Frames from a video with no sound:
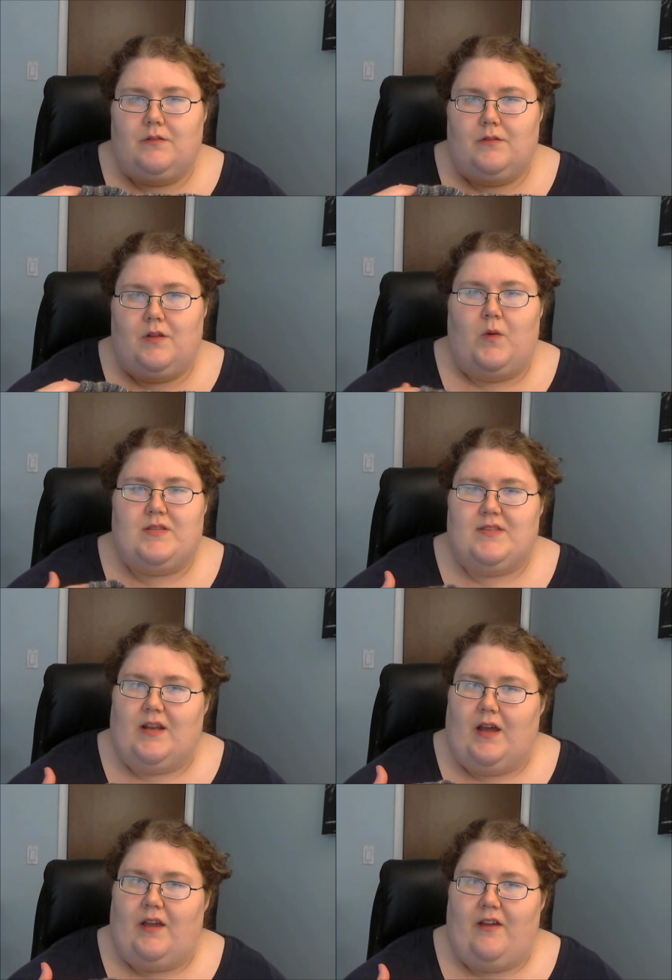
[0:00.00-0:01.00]
the ones that
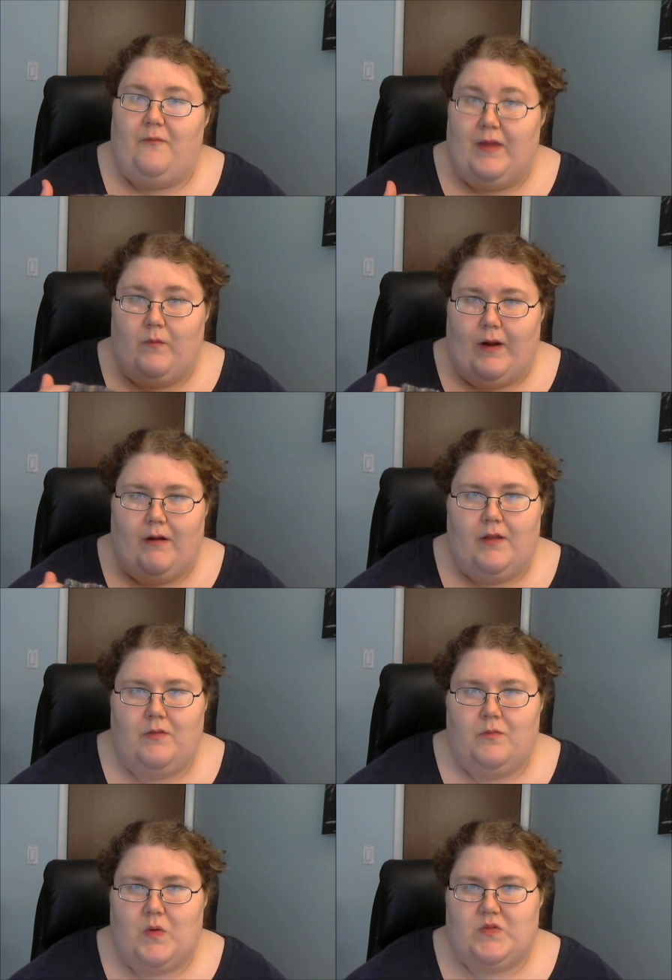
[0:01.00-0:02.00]
I have been
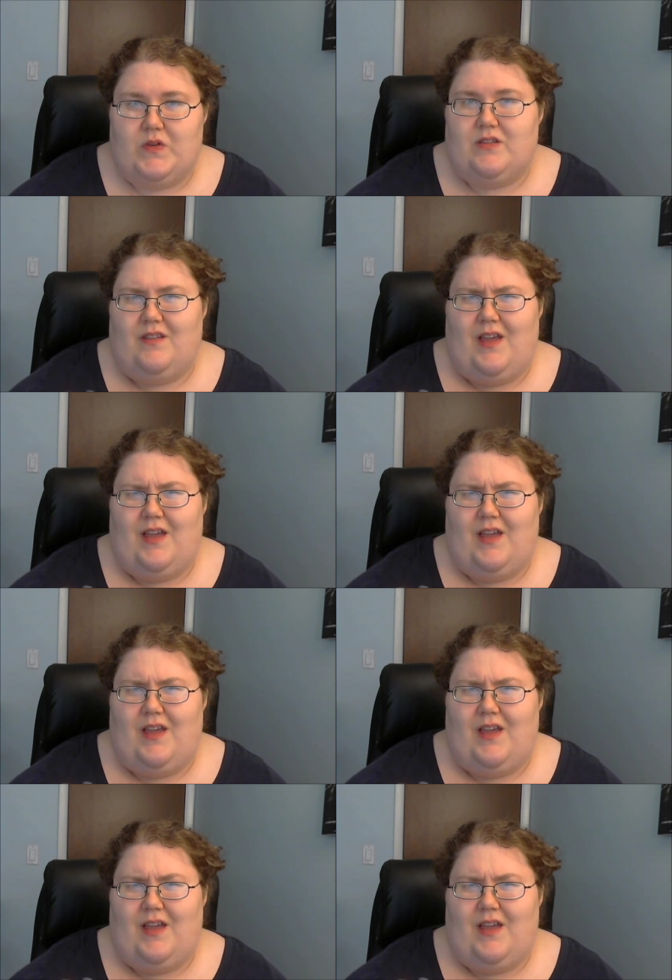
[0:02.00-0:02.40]
wearing most recently,